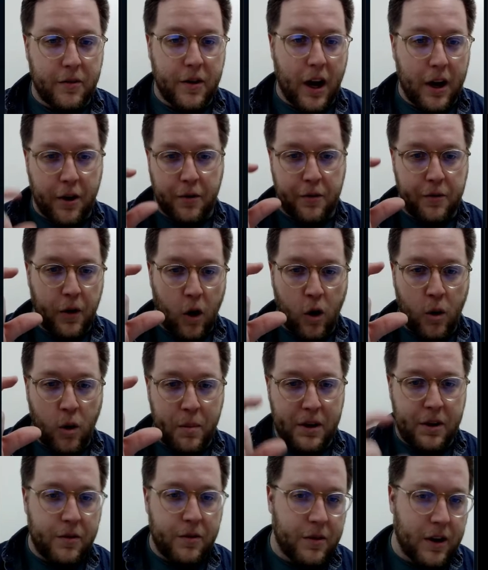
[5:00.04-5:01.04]
your
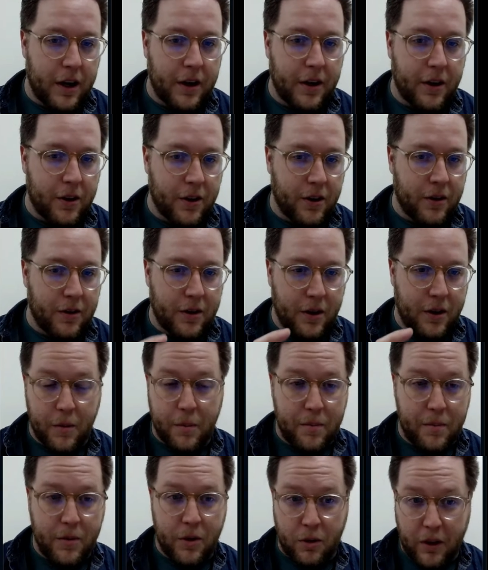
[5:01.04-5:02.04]
foam and you've got your
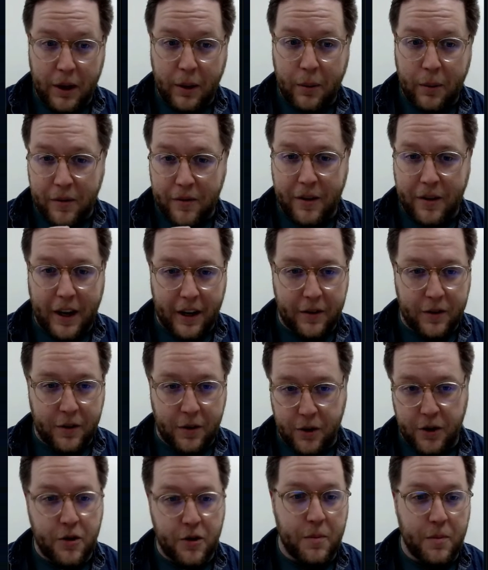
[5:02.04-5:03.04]
liquid phase
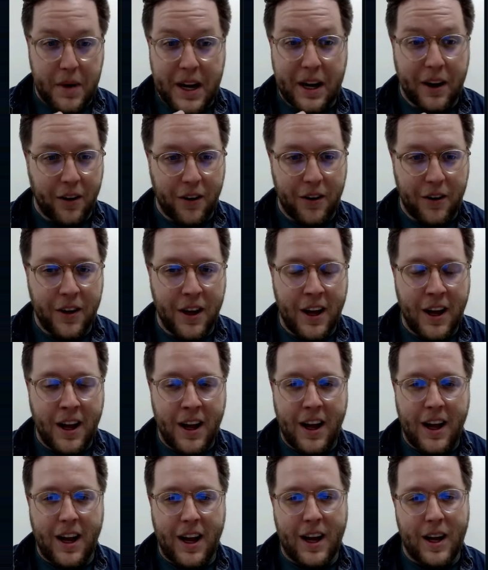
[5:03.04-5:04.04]
or your beer.
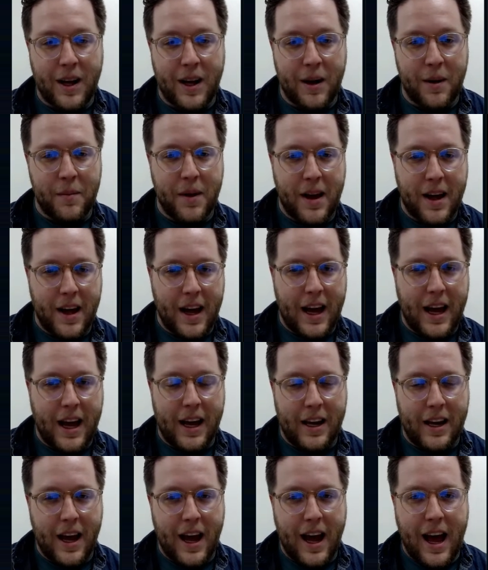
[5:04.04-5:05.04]

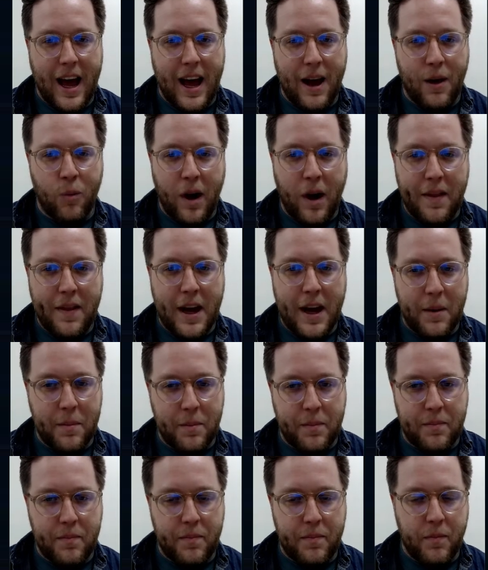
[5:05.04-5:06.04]
And when
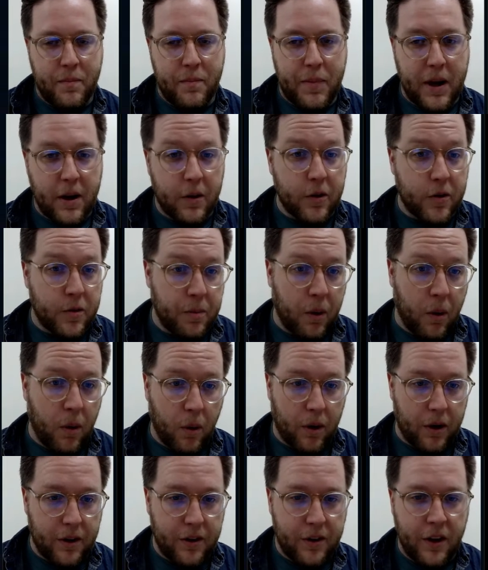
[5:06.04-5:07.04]
that beer is
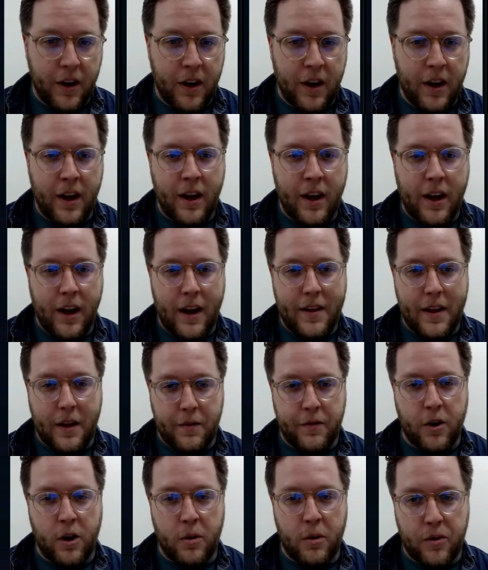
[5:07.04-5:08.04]
poured and
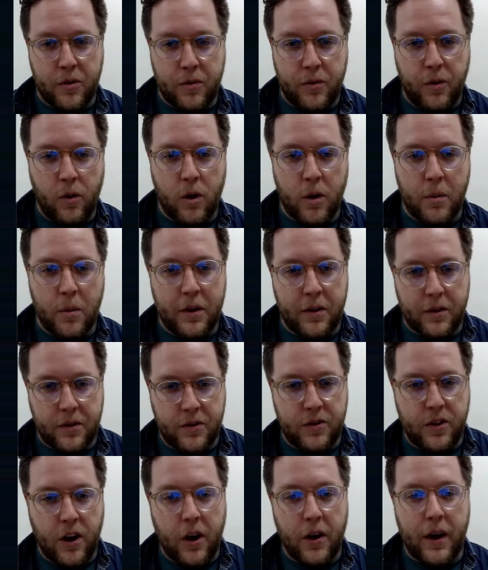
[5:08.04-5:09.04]
that foam is formed, it'll
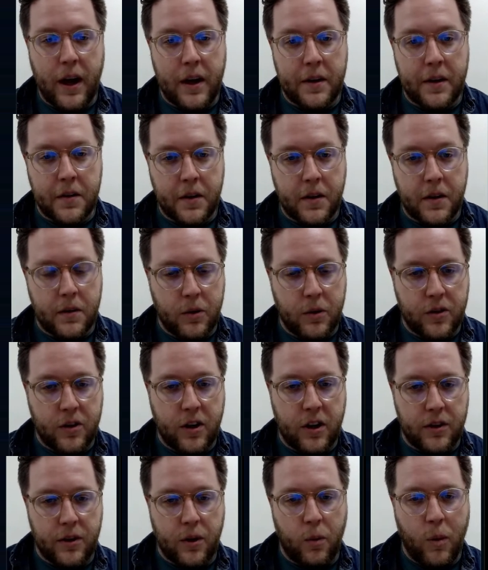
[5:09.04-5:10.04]
start as what's
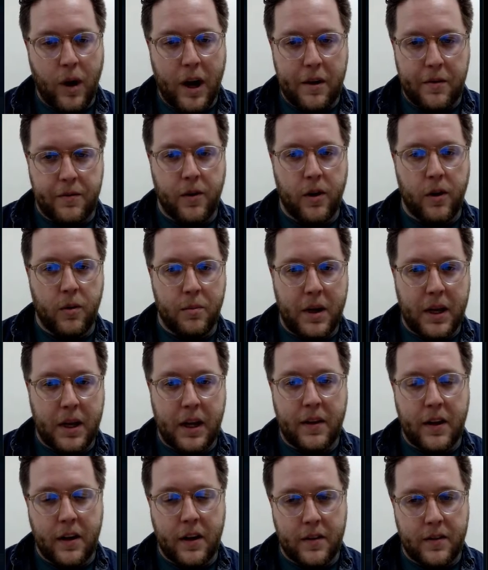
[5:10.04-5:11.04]
called a wet foam,
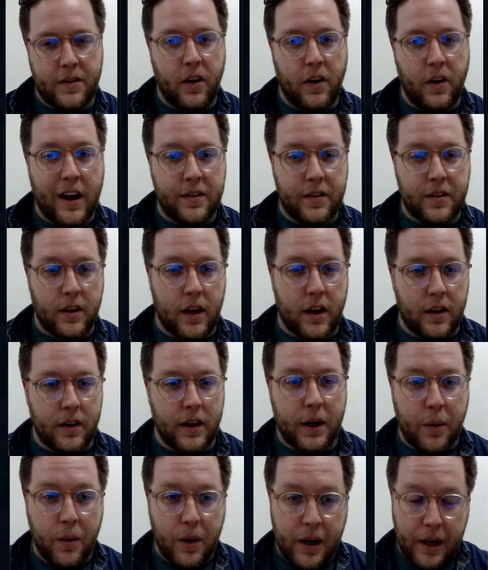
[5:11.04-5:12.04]
meaning that it still has a lot of
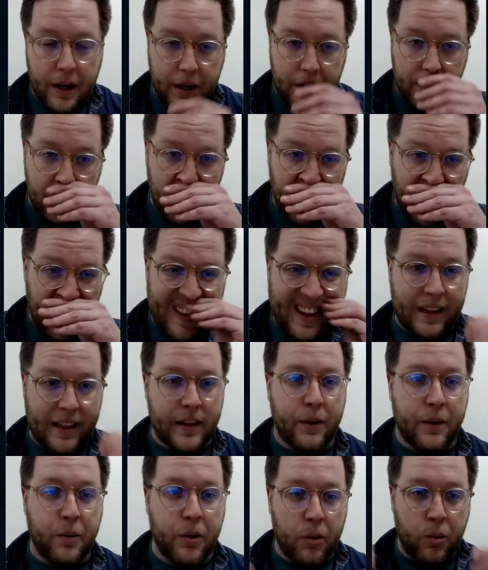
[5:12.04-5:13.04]
liquid in it. That
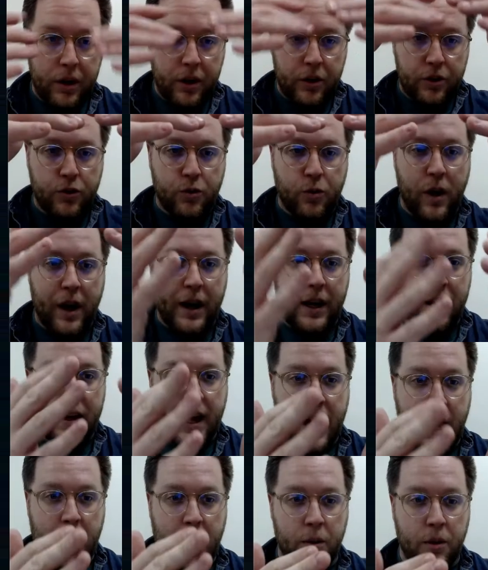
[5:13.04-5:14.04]
liquid will drain
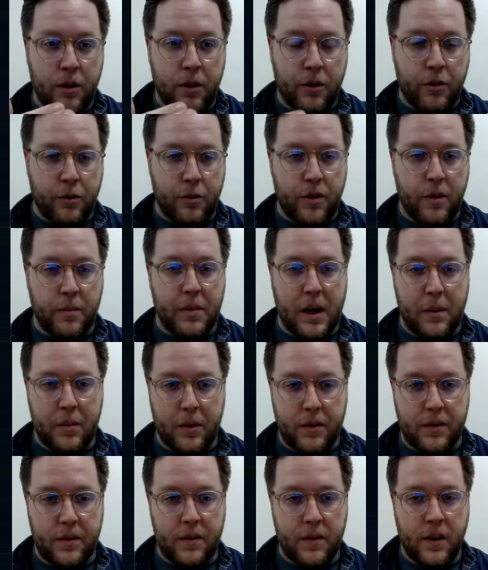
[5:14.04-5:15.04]
down through the
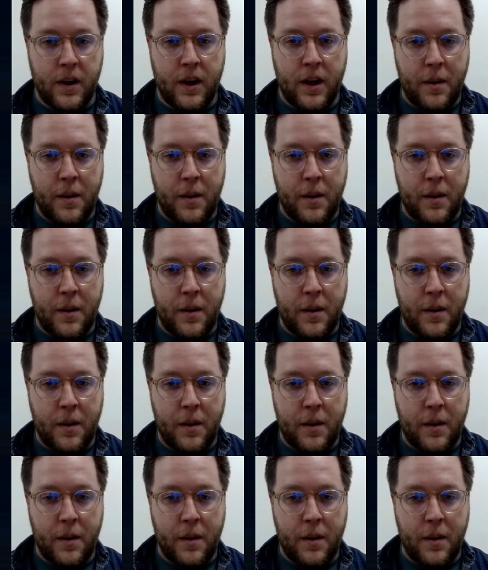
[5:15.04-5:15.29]
bubbles